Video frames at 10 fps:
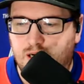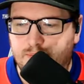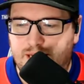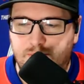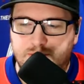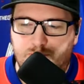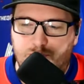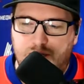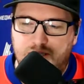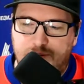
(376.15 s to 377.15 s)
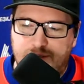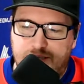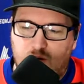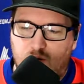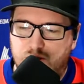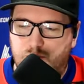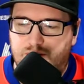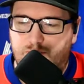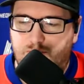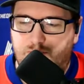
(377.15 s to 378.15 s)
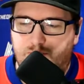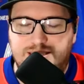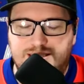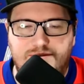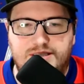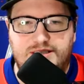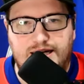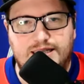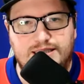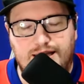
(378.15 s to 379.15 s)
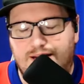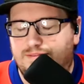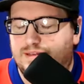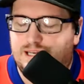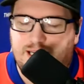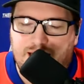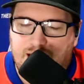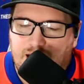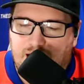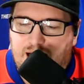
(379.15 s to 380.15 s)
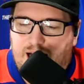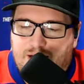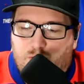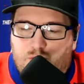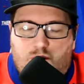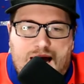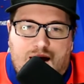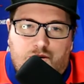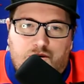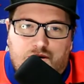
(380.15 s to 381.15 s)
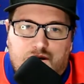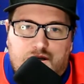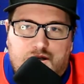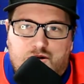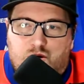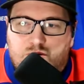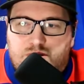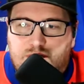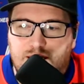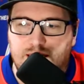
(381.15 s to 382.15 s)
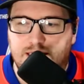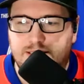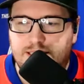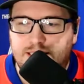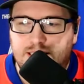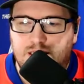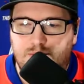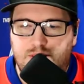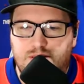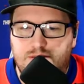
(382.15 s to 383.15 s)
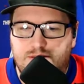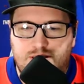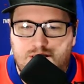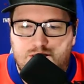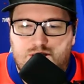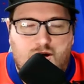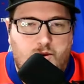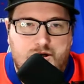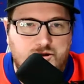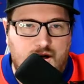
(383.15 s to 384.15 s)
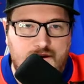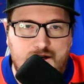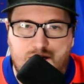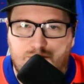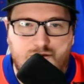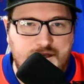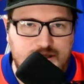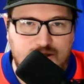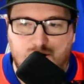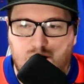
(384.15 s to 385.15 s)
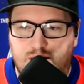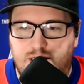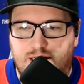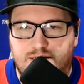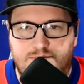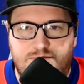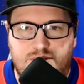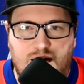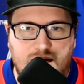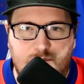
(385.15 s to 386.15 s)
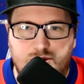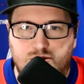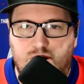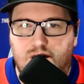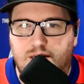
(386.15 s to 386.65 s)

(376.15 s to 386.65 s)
Anyways, Braden Schmidt scores with 0.7 seconds left. I don't know how. You don't, you just got to win a draw there. You got to freeze a draw. You got to tie up a draw.